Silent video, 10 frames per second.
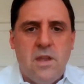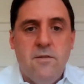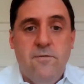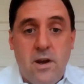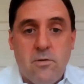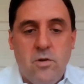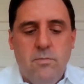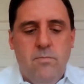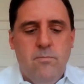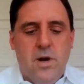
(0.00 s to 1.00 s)
the federal
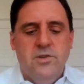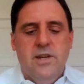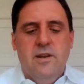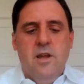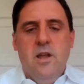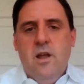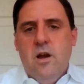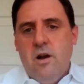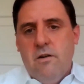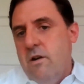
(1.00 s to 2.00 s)
budget
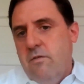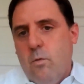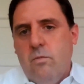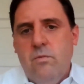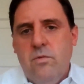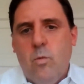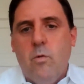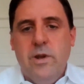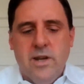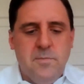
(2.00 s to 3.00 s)
uh, of w-
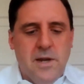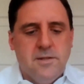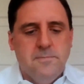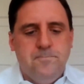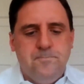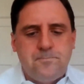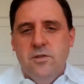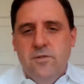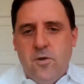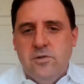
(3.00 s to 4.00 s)
what we expect.
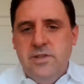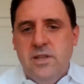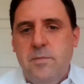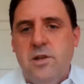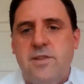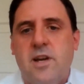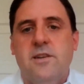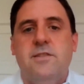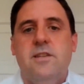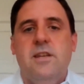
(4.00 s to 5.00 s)
So the first thing the bill
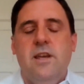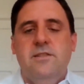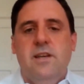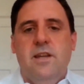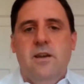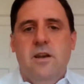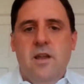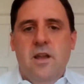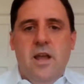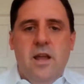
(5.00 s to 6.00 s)
does is it
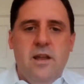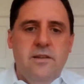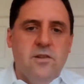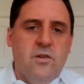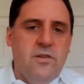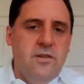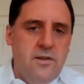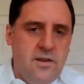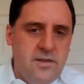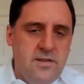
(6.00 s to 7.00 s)
is a,
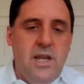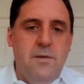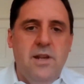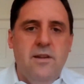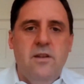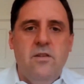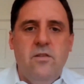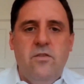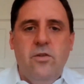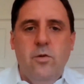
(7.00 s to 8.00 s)
a statement
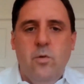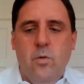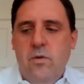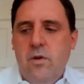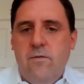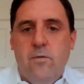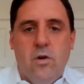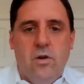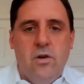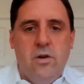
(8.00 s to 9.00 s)
to
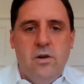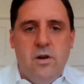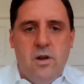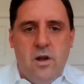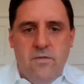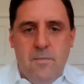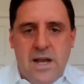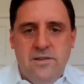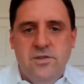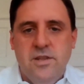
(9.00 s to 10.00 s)
or of the
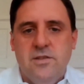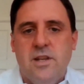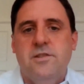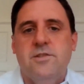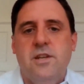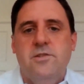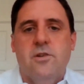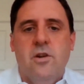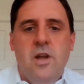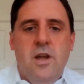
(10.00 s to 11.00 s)
Massachusetts
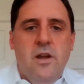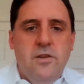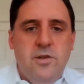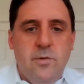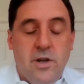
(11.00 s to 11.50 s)
legislature to